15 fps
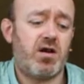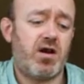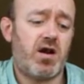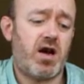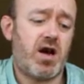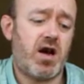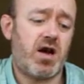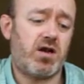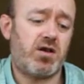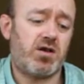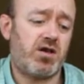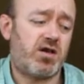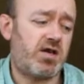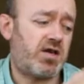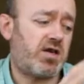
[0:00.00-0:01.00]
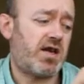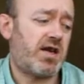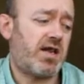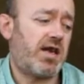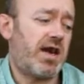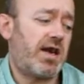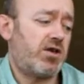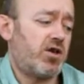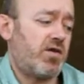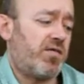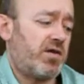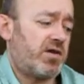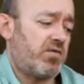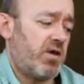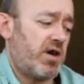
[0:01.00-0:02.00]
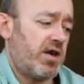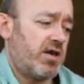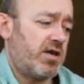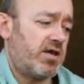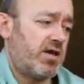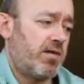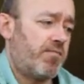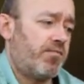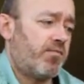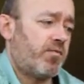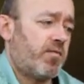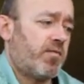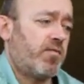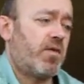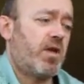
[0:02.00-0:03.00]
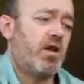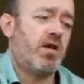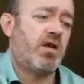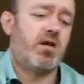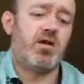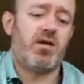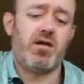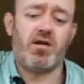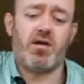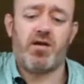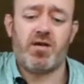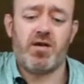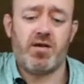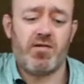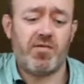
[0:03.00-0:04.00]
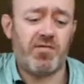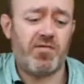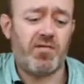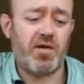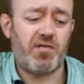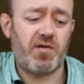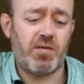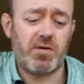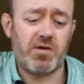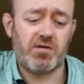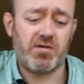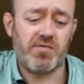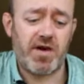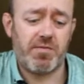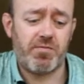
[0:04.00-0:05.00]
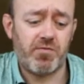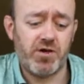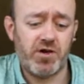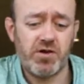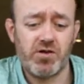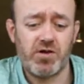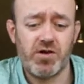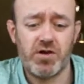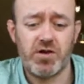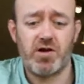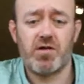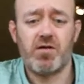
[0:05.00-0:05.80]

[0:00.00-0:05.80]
It's just to take the edge off the sweetness. 50 mils of apple juice.